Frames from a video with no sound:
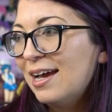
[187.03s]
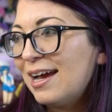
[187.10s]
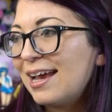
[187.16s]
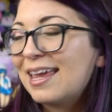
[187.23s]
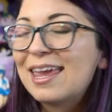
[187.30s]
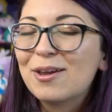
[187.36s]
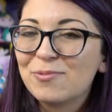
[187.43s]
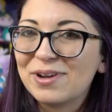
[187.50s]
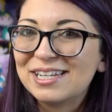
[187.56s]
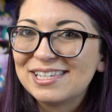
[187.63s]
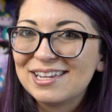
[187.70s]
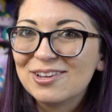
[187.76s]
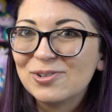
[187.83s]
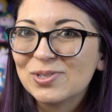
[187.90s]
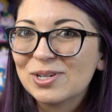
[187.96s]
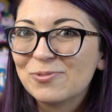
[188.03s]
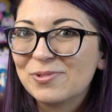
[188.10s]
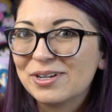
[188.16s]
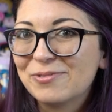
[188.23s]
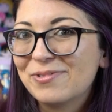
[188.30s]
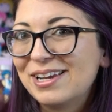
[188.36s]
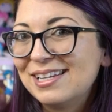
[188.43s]
I can't wait to use it
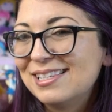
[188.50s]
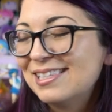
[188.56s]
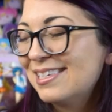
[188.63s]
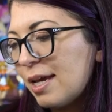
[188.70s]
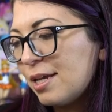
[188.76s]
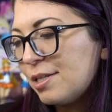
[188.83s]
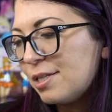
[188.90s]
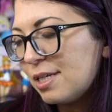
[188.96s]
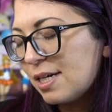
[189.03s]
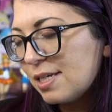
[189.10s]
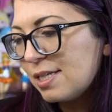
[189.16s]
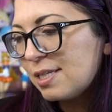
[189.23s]
when it rains. It does